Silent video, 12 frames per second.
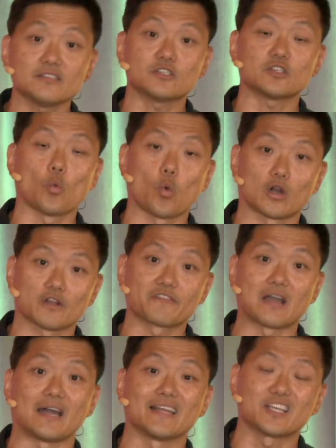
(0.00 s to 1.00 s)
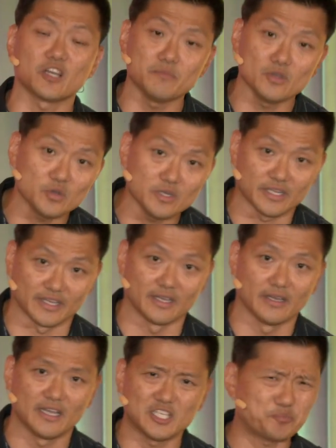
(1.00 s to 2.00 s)
to the word of God in community.
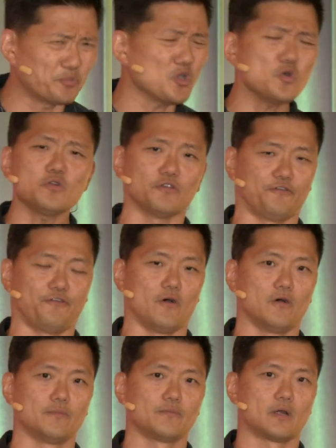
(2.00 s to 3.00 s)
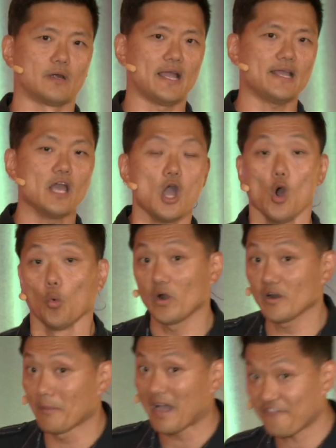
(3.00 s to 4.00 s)
It's beautiful all right?
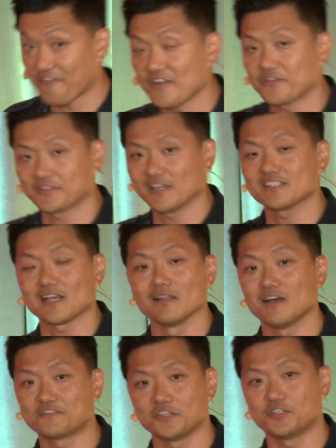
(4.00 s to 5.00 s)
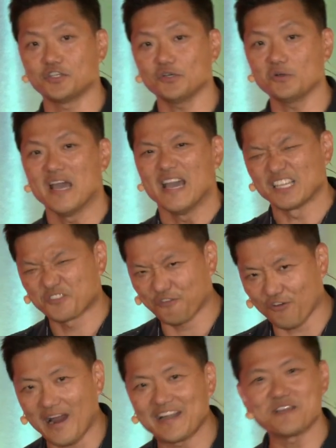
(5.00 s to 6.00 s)
One of my favorite things I love to do is
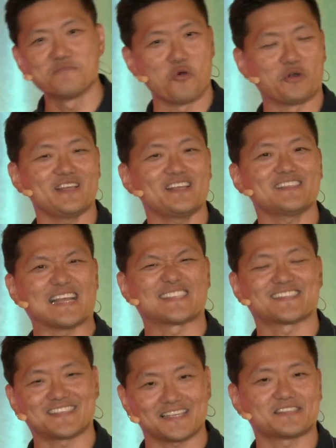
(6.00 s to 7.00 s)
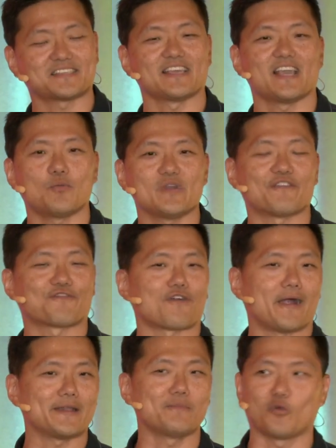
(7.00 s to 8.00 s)
Friday mornings at 6 a.m., we have
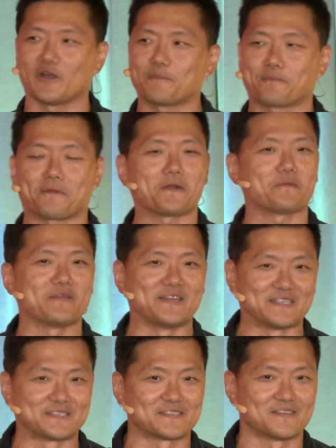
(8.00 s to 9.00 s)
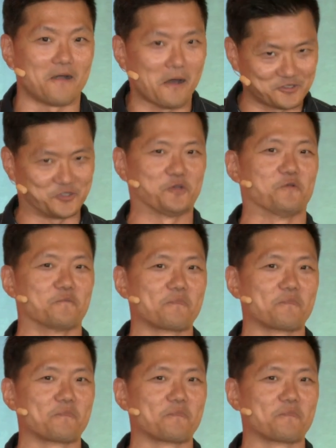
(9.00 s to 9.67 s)
Friday morning prayer meetings on Zoom.